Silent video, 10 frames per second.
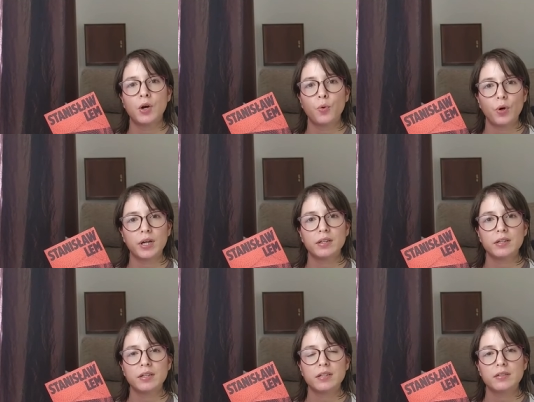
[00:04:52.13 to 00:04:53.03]

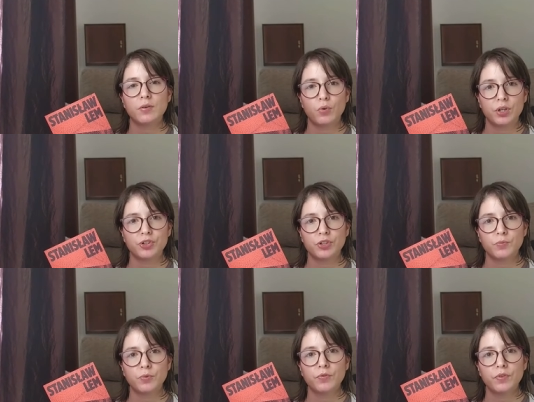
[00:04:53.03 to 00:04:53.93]
One is a
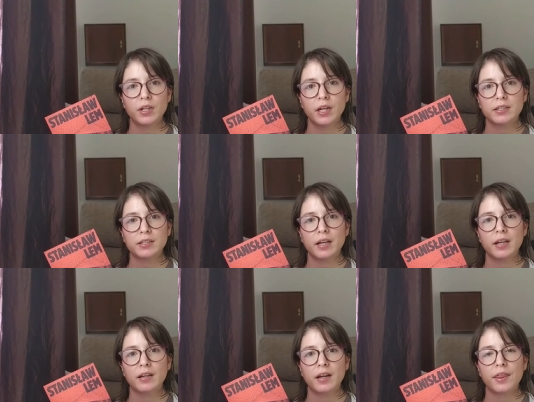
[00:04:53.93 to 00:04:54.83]
Russian movie, and
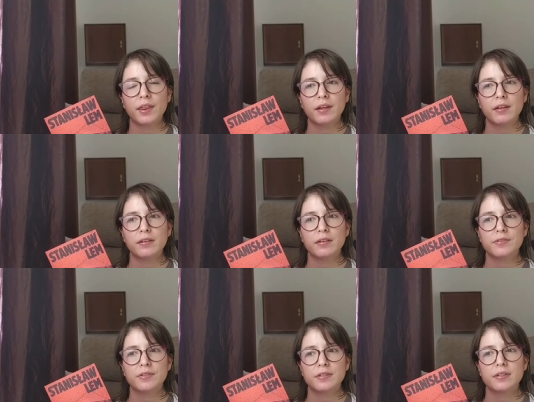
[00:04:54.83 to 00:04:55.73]
then I think
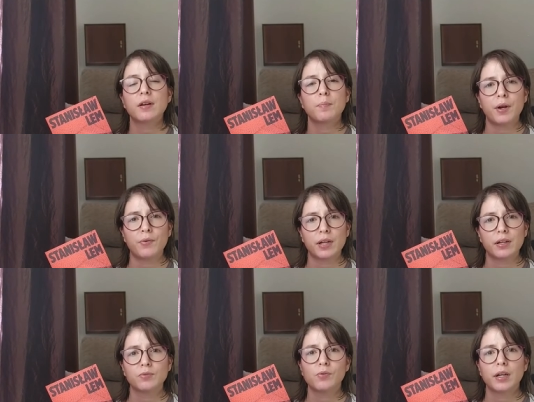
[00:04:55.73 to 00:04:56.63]
it is an
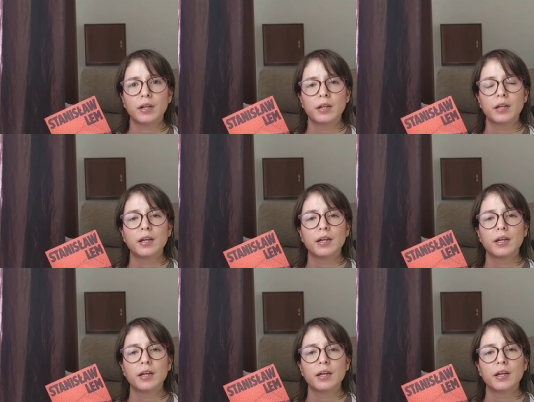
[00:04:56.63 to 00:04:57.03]
American one.